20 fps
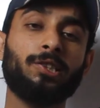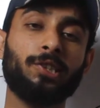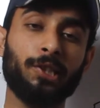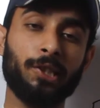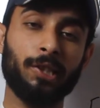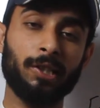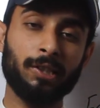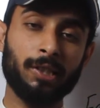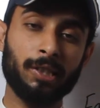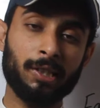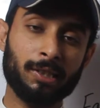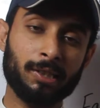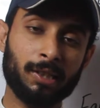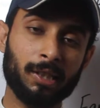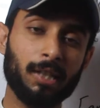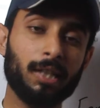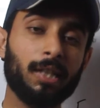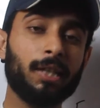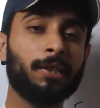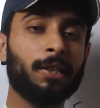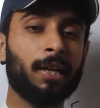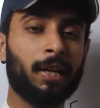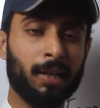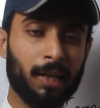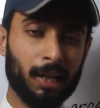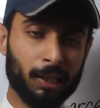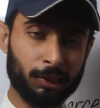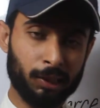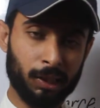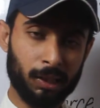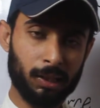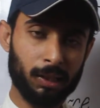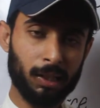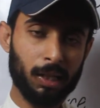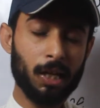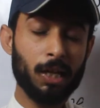change its direction.